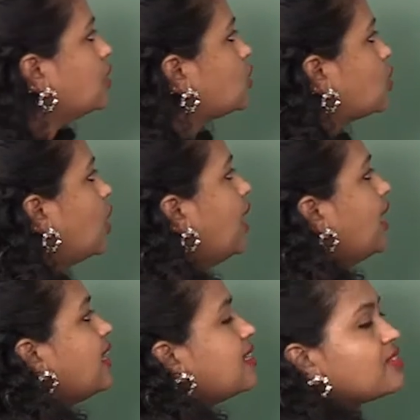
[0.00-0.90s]
So
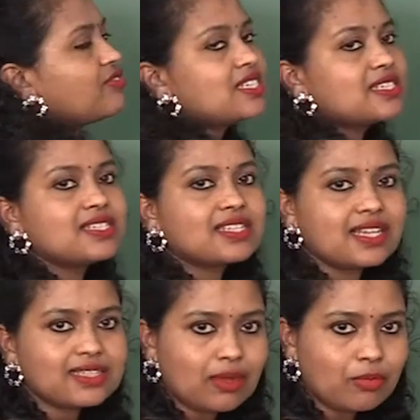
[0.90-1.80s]
let's first
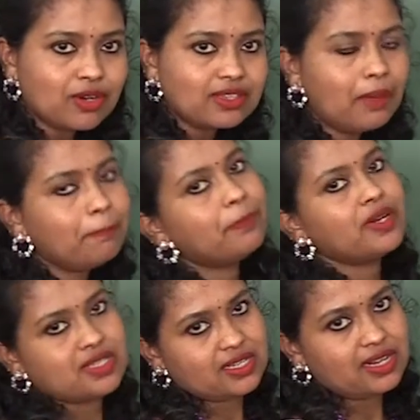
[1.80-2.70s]
discuss about the
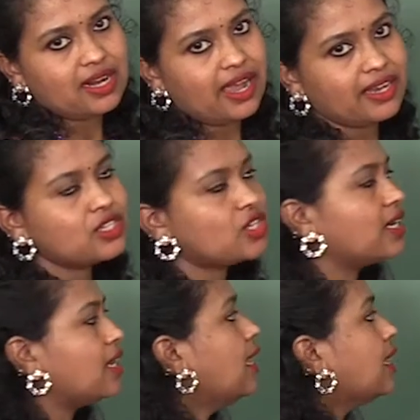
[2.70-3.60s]
personal
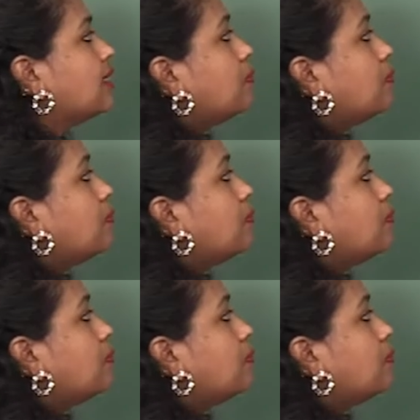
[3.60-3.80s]
hygiene.